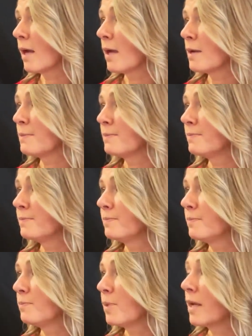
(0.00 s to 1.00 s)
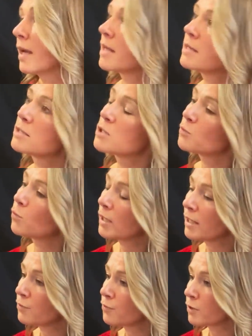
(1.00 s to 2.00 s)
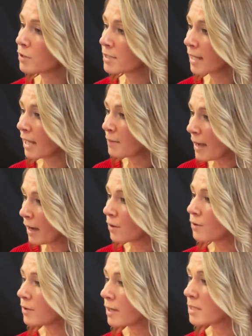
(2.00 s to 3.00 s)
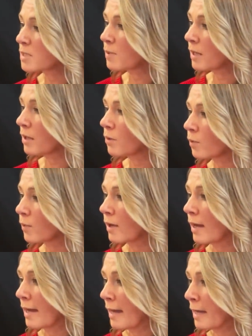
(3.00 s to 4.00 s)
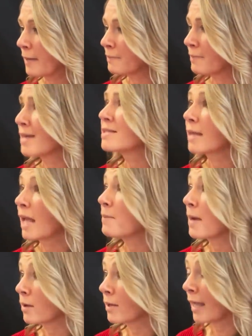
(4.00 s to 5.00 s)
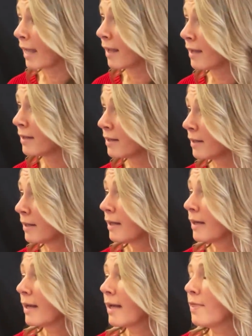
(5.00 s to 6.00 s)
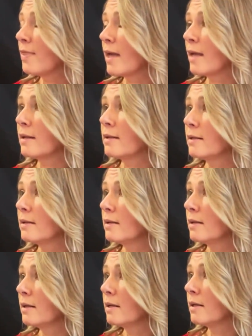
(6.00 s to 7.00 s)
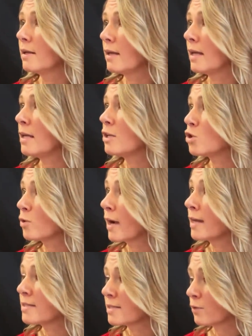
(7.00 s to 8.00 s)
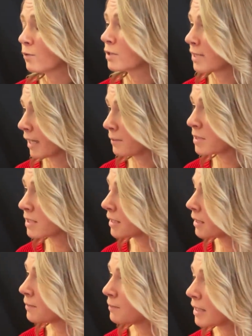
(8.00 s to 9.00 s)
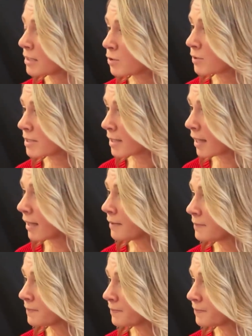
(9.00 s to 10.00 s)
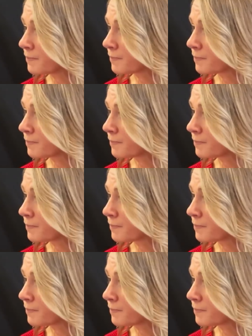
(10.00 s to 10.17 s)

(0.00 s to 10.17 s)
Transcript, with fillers: um, because when he first came out as being um, as came out gay, then he tried several times to commit suicide.